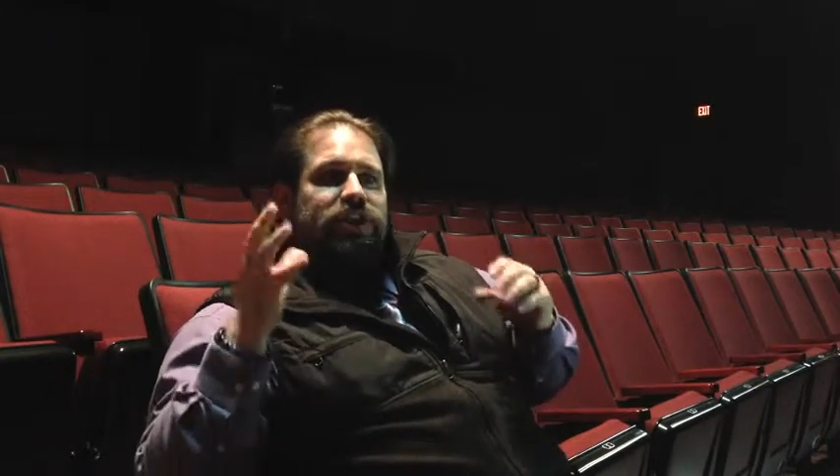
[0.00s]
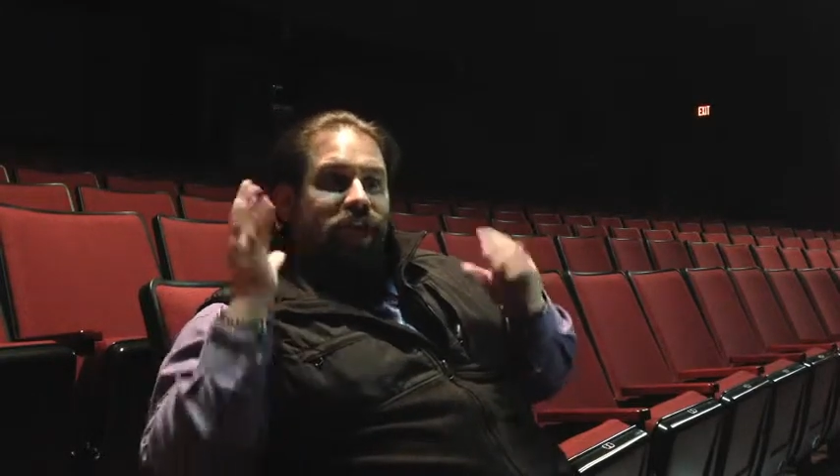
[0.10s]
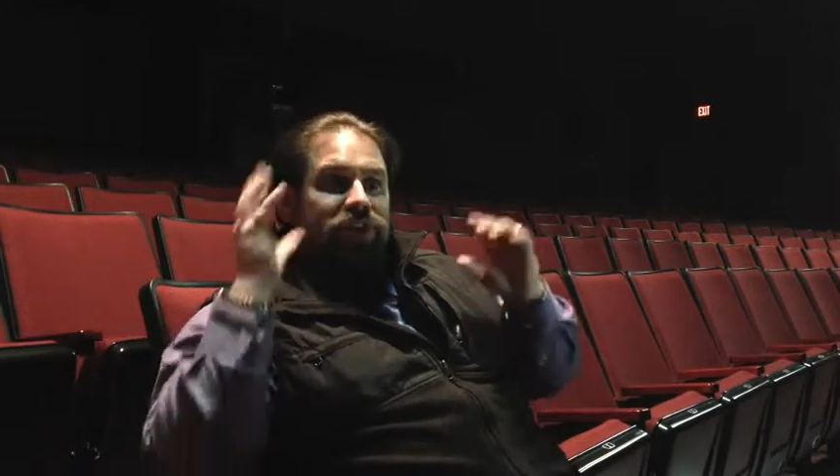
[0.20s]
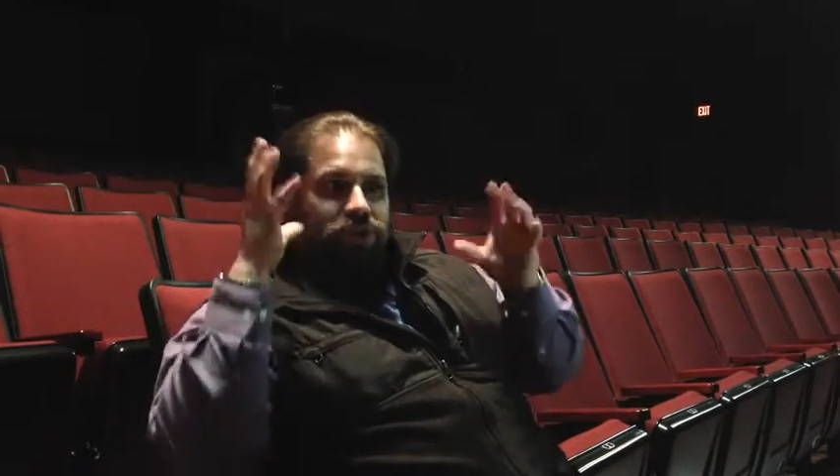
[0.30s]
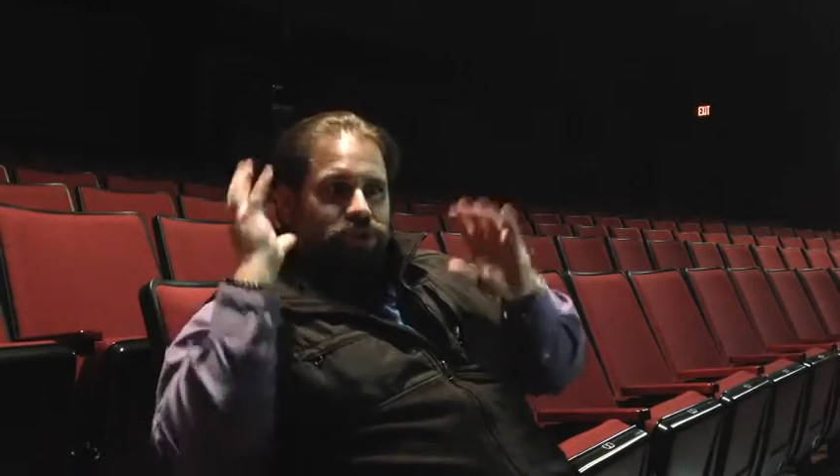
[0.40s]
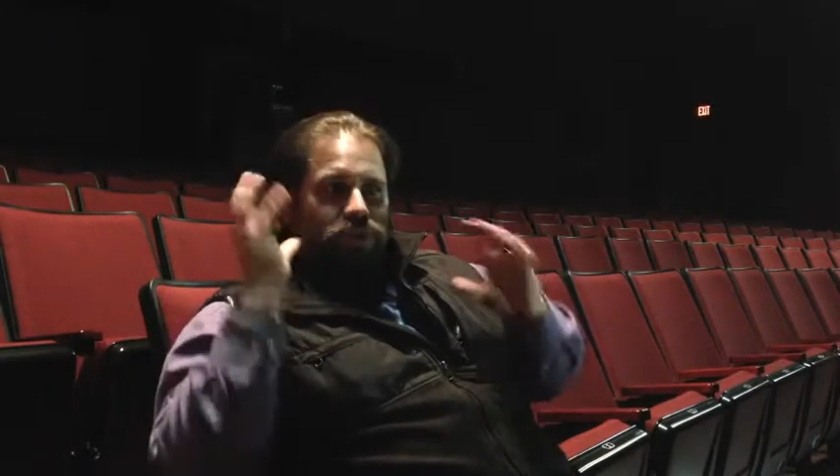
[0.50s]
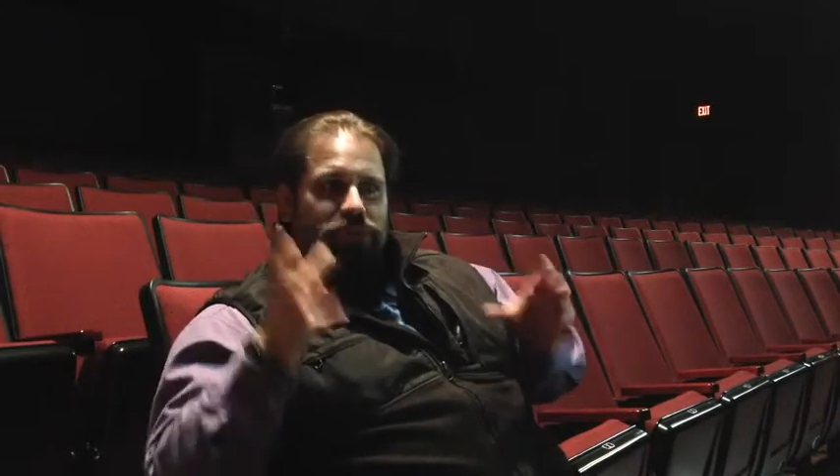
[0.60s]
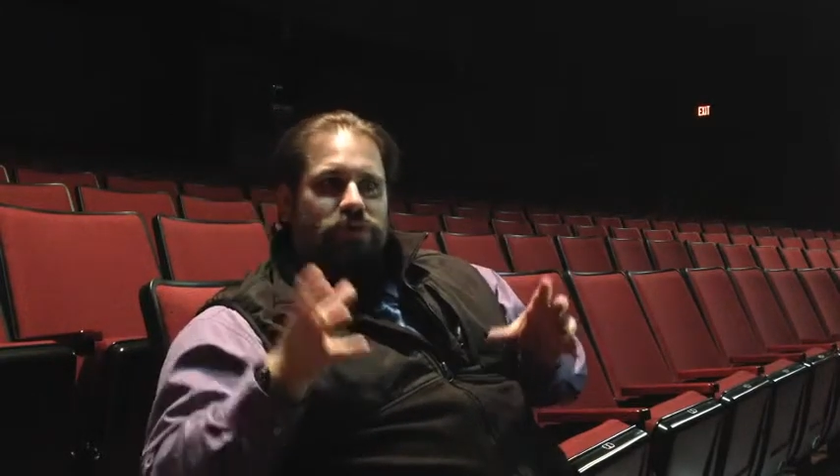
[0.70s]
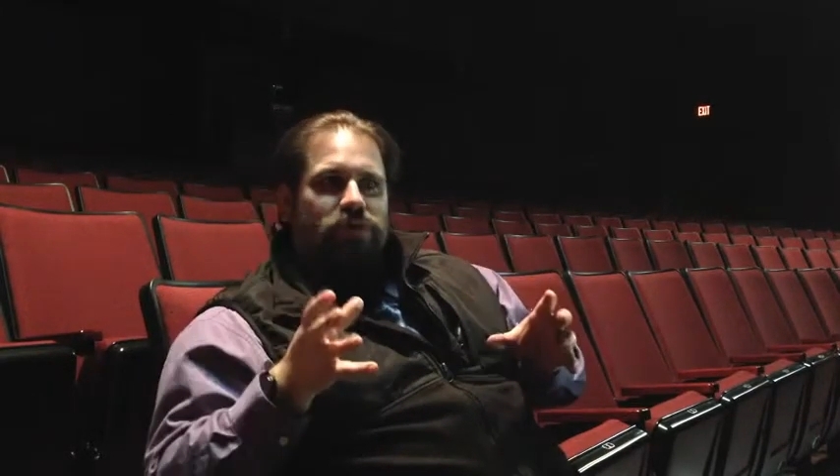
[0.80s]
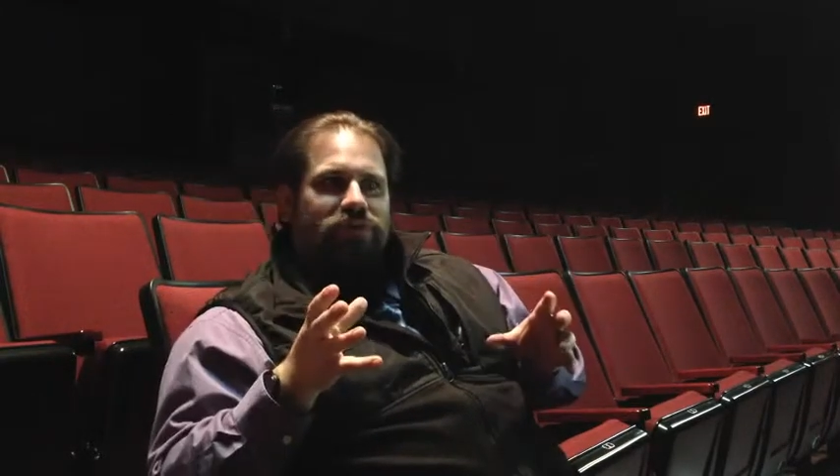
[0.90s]

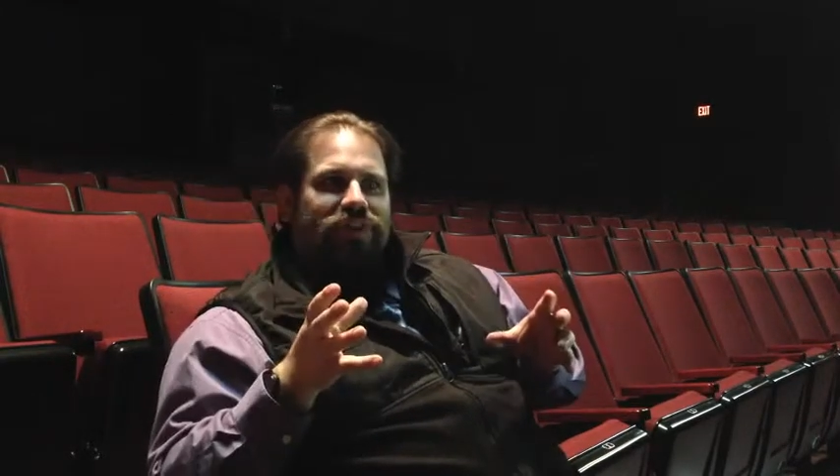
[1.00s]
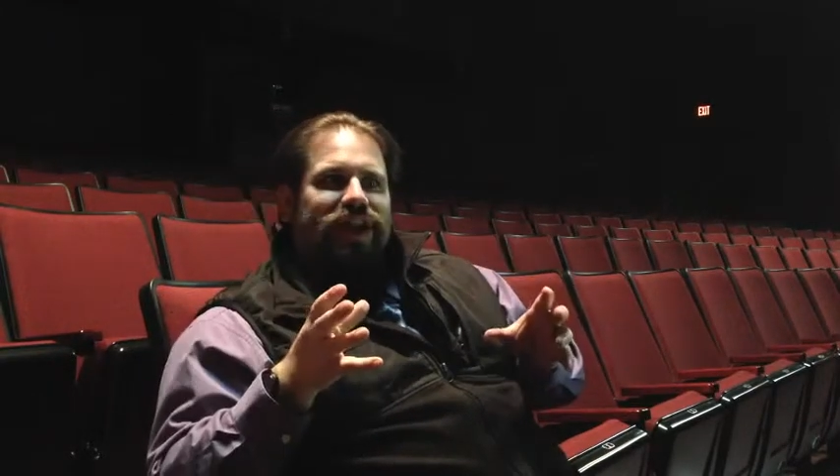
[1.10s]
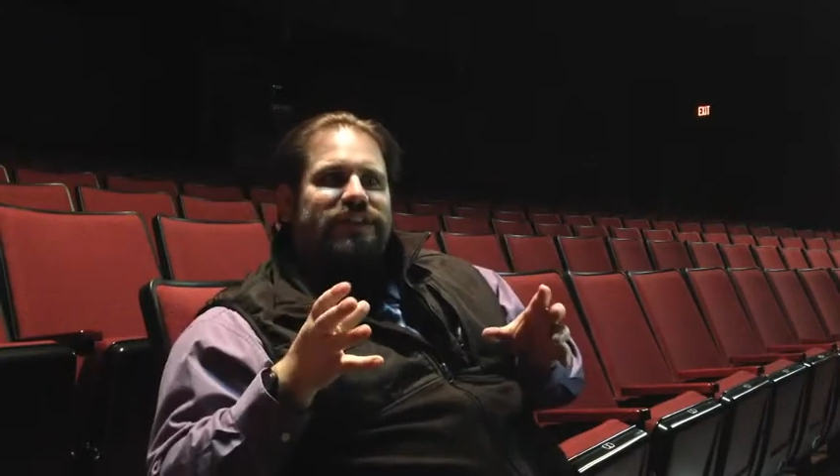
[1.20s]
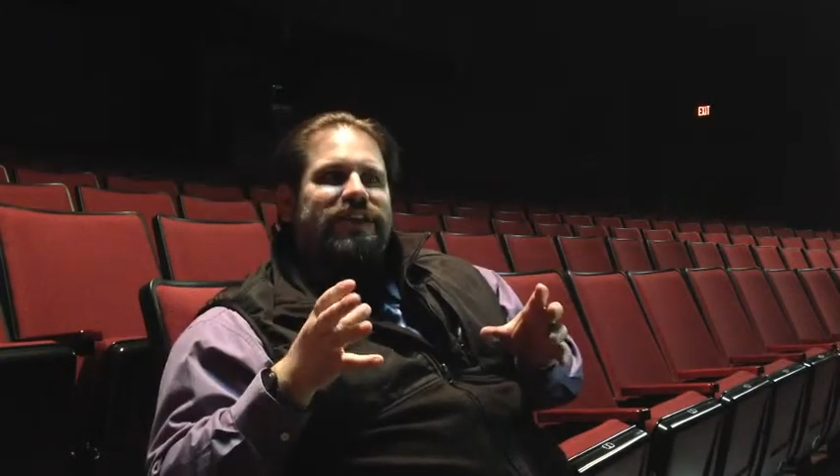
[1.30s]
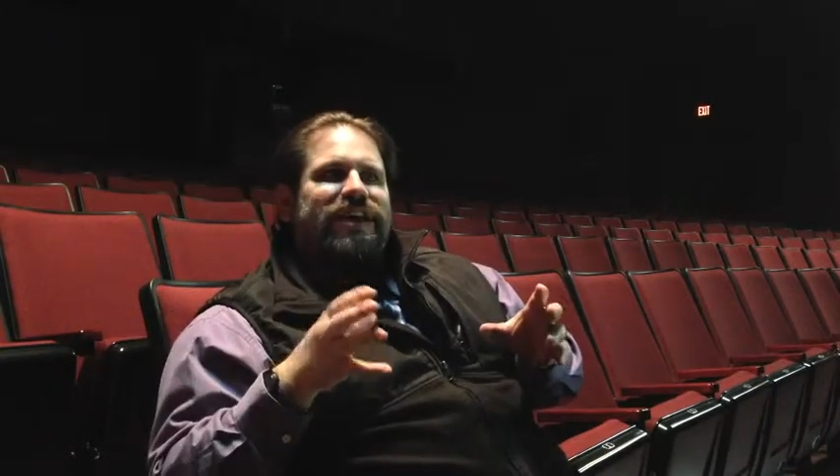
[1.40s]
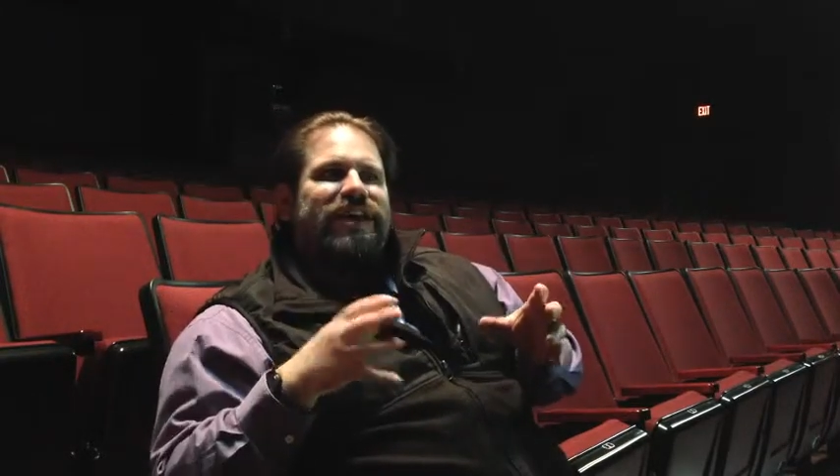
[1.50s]
thunderstorm sort of night.